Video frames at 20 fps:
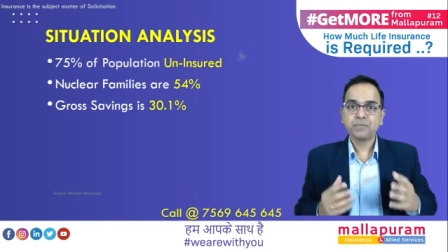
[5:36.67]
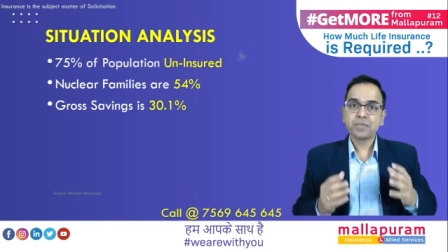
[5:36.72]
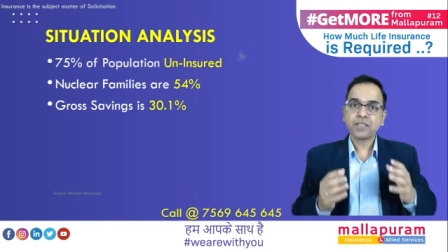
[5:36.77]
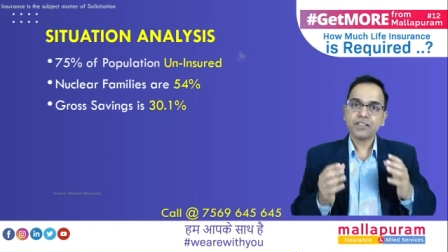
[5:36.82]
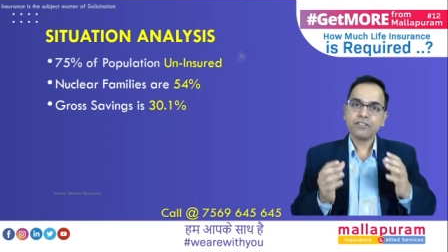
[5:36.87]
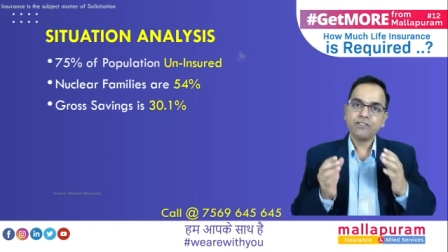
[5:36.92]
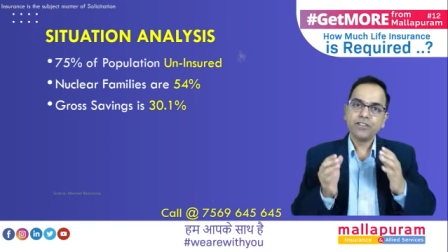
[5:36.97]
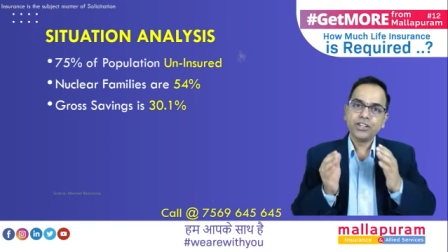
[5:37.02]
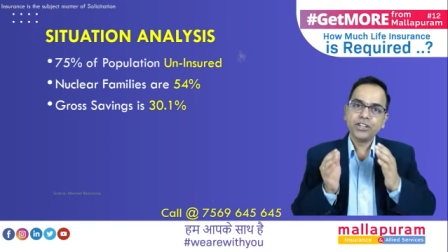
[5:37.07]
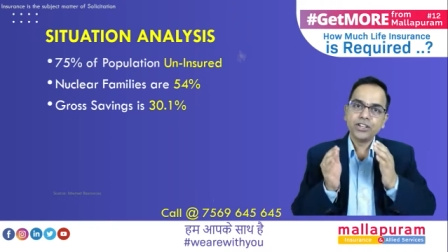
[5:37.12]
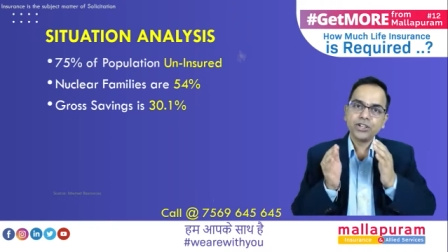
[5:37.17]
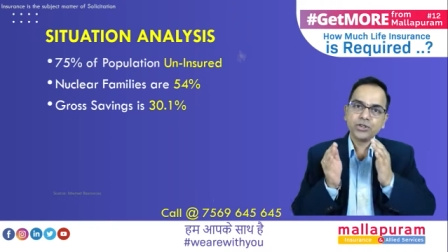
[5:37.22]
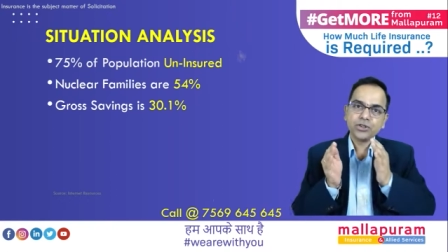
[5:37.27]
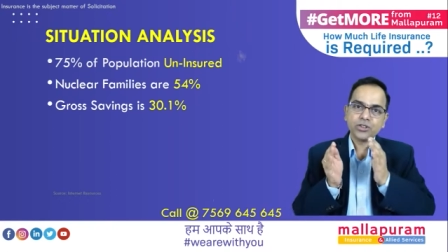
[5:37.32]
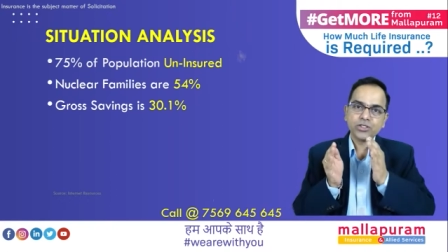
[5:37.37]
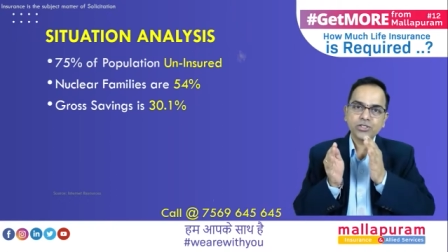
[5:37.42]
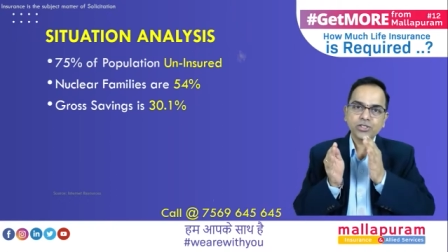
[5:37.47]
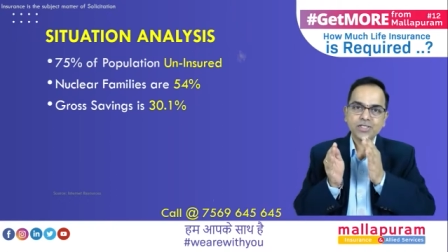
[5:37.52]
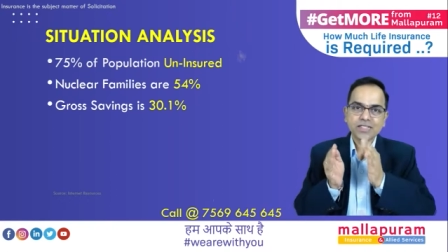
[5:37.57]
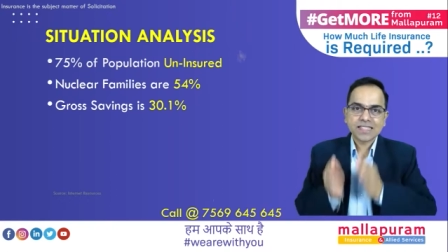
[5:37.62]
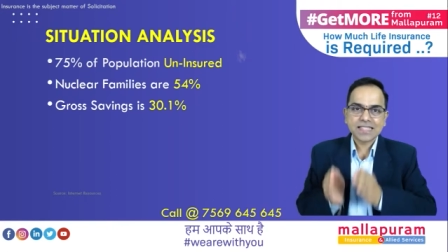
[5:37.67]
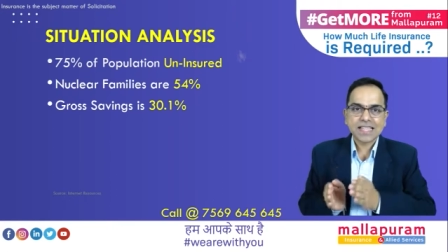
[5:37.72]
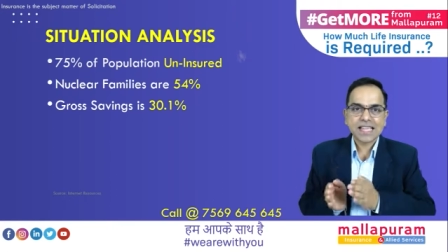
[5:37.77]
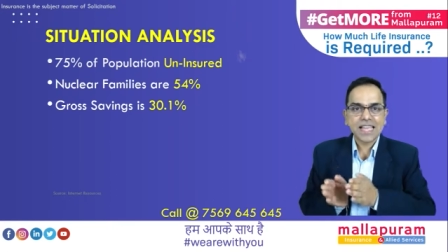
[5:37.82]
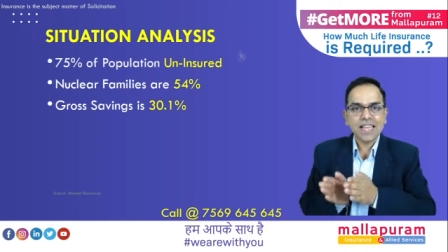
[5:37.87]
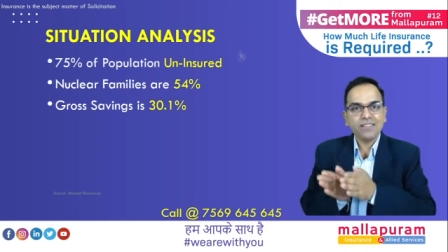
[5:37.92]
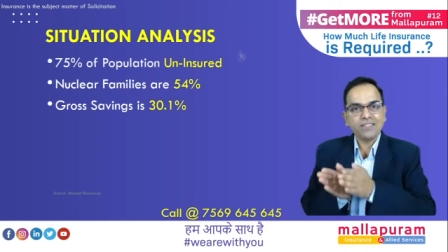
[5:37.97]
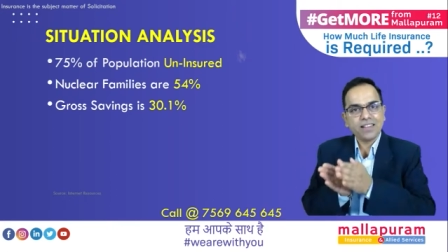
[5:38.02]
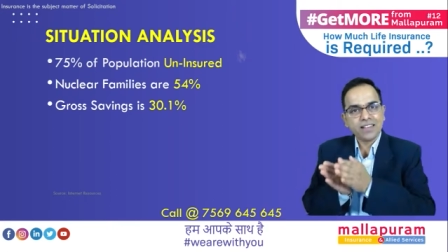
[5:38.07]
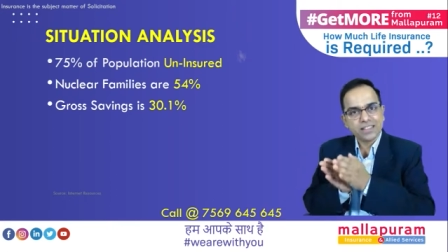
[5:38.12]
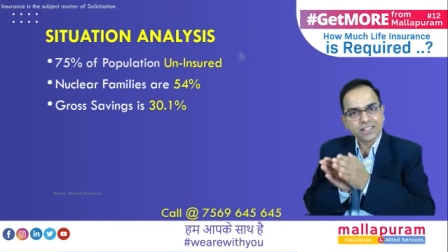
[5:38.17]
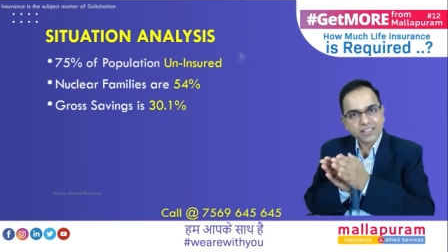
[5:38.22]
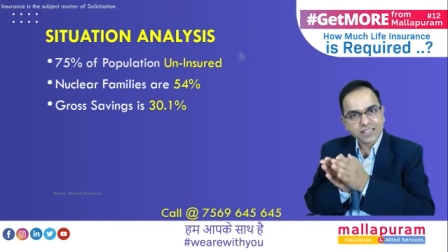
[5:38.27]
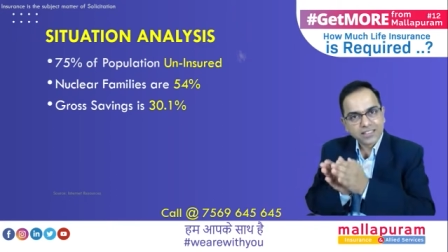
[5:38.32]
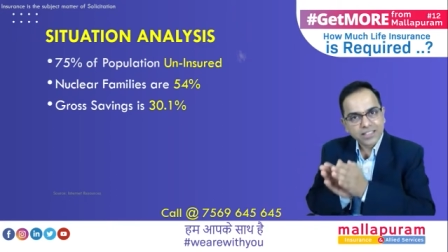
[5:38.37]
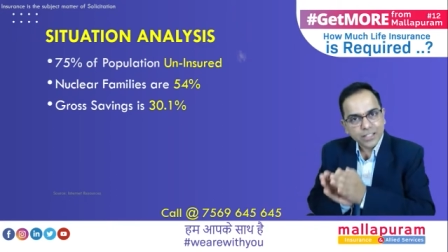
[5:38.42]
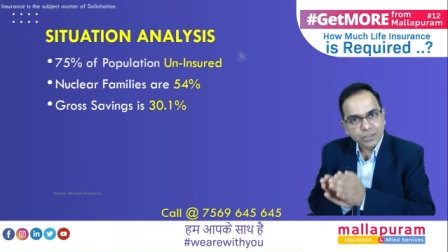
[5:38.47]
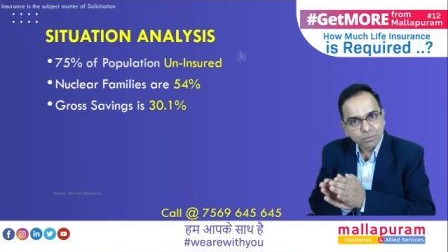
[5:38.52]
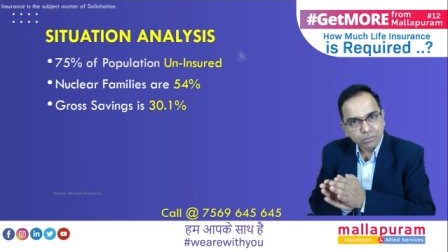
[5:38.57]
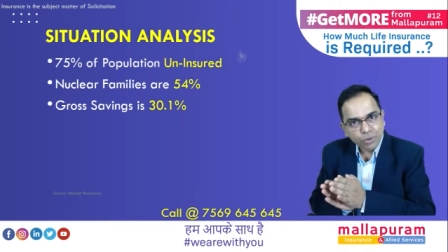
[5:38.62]
we need to also save a
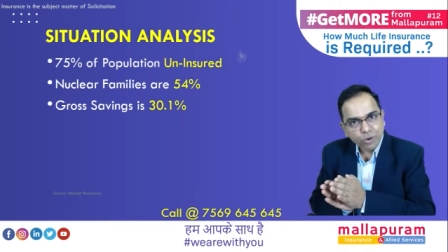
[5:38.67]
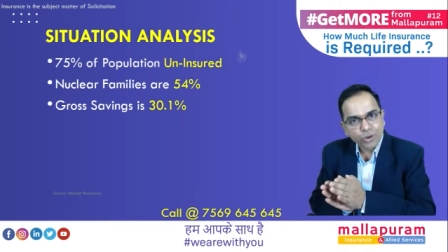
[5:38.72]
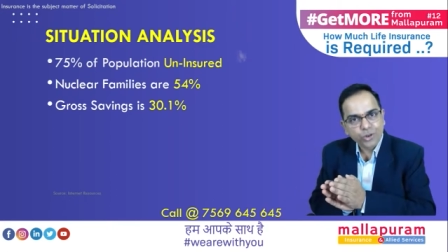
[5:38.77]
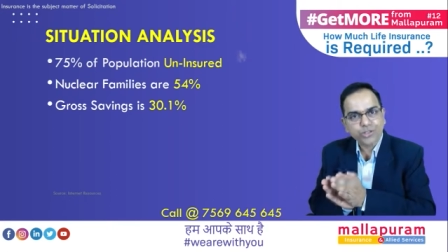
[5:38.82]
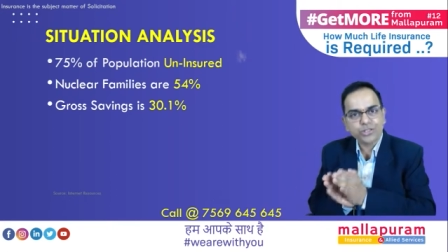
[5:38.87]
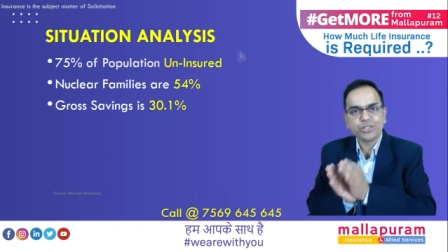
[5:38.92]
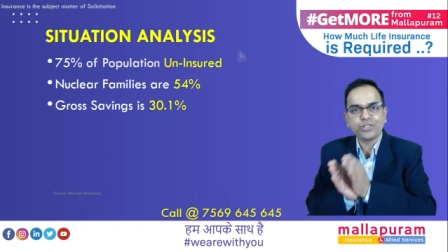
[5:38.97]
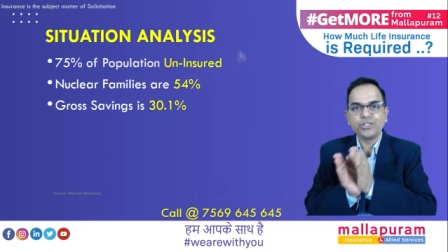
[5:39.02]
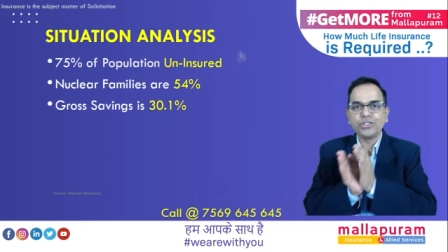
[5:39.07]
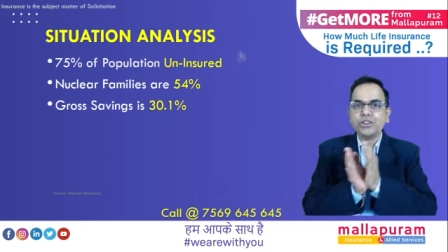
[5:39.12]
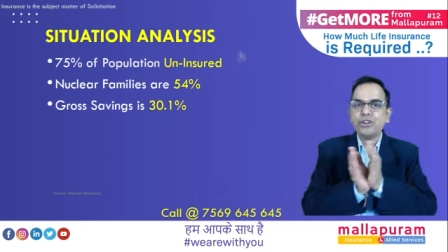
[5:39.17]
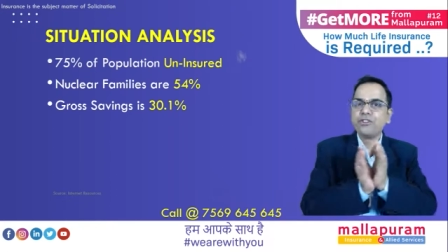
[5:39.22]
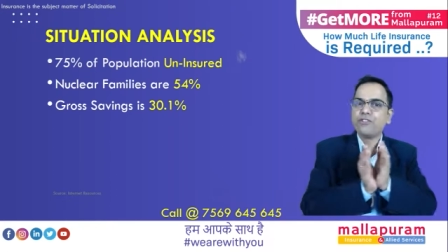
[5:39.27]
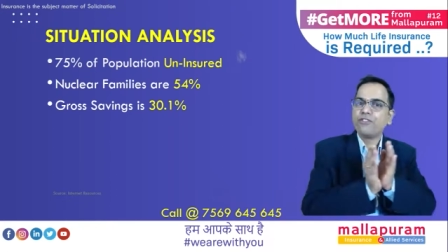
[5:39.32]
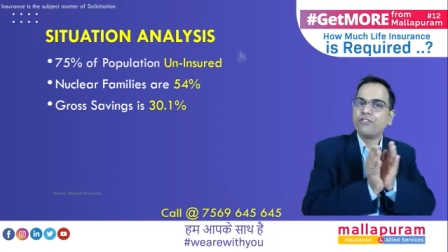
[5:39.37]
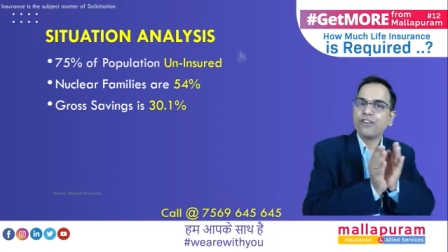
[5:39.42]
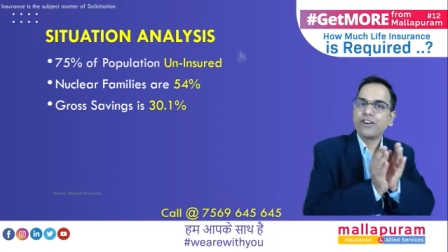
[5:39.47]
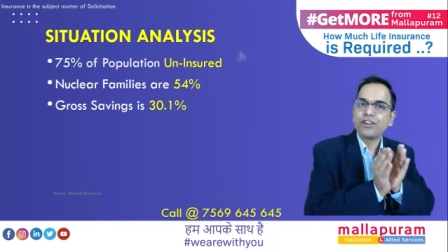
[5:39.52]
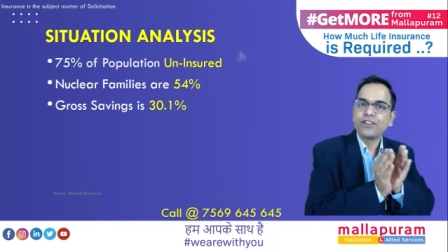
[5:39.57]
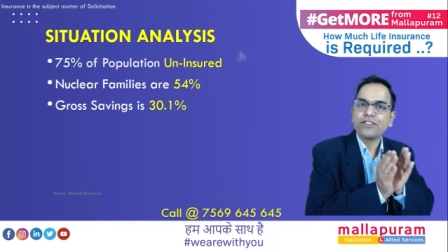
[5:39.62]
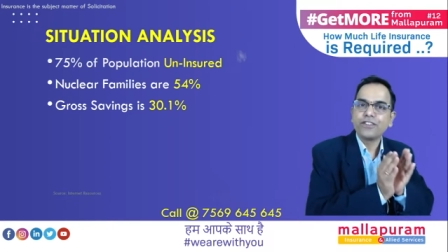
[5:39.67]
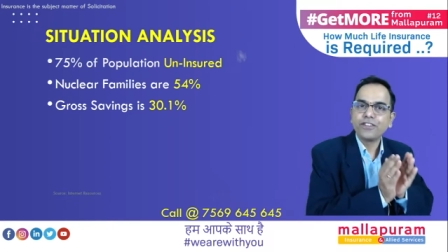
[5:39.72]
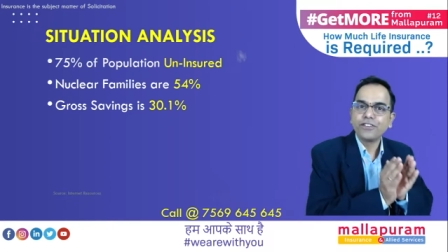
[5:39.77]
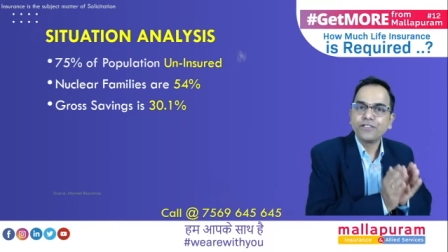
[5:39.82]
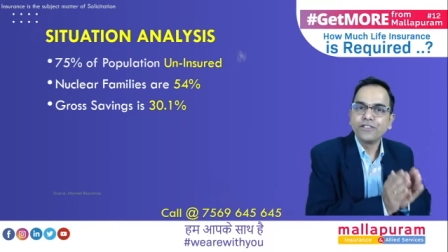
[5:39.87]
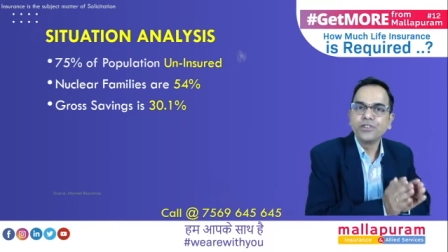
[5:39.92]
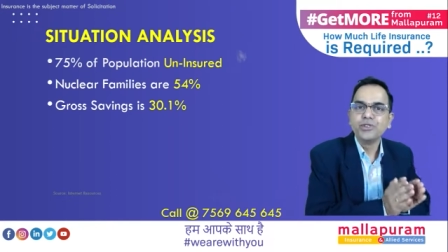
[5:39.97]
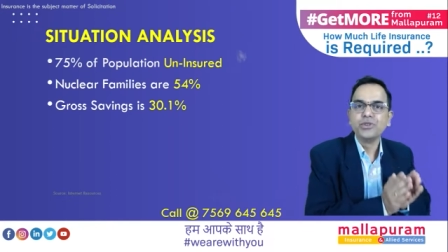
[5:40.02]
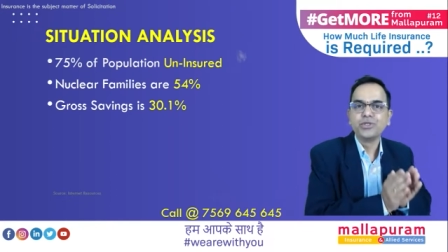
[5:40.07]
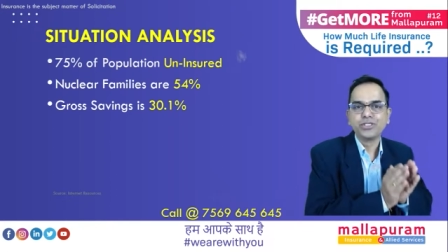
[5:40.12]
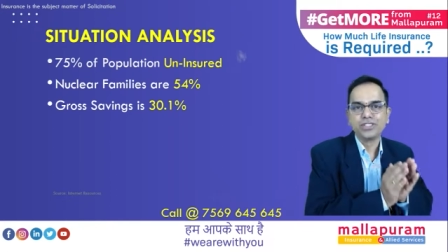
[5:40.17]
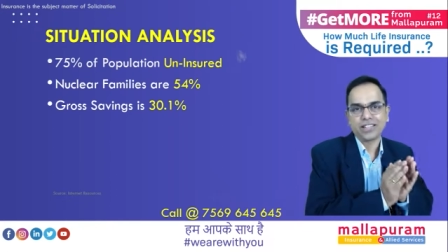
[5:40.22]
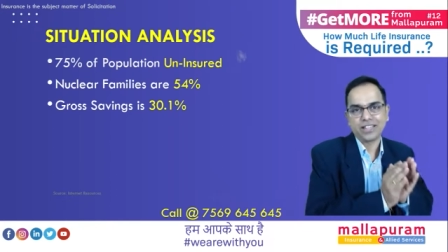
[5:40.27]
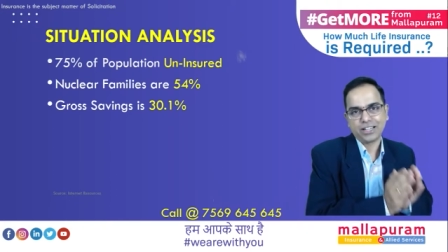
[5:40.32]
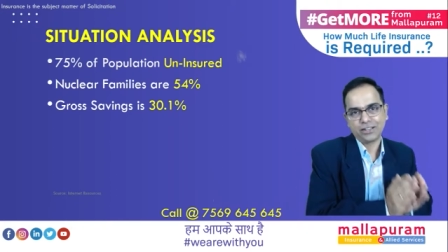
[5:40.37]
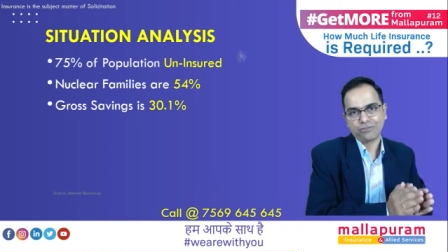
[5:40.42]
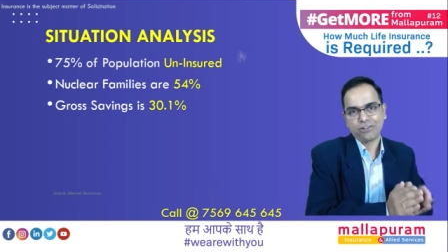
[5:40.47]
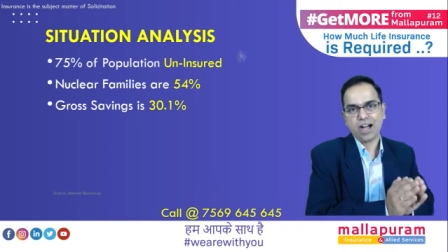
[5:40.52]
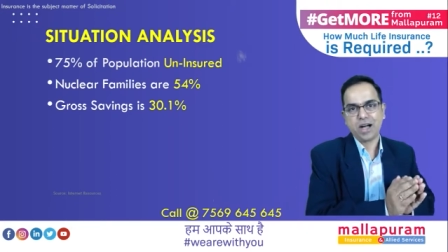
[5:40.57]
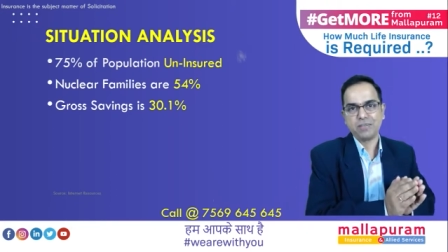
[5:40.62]
certain portion for our future
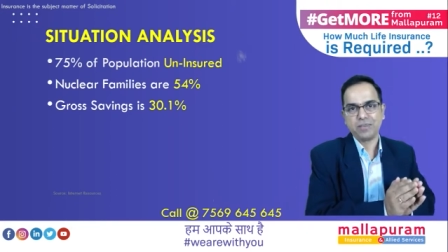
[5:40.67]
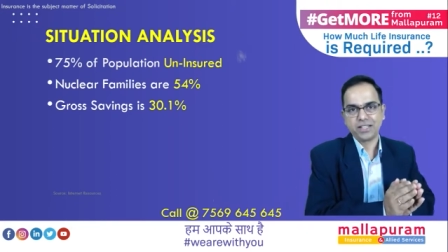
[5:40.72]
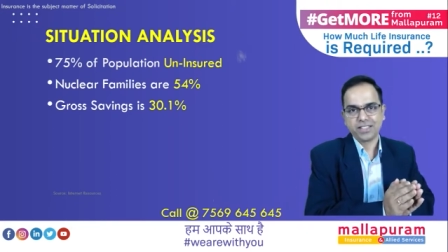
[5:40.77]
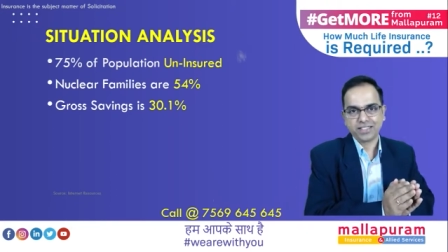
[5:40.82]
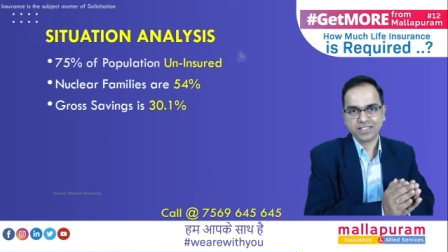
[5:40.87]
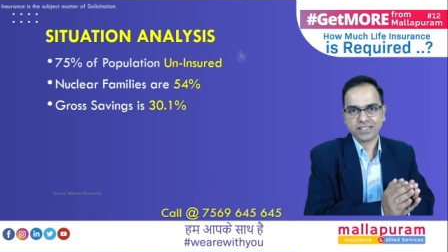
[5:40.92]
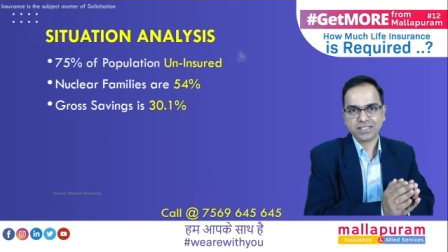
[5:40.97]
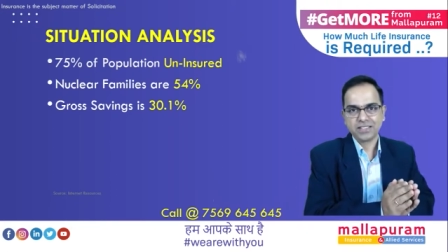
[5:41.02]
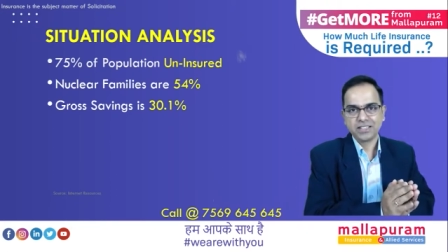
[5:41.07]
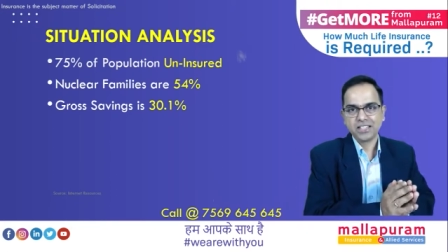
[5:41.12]
requirements.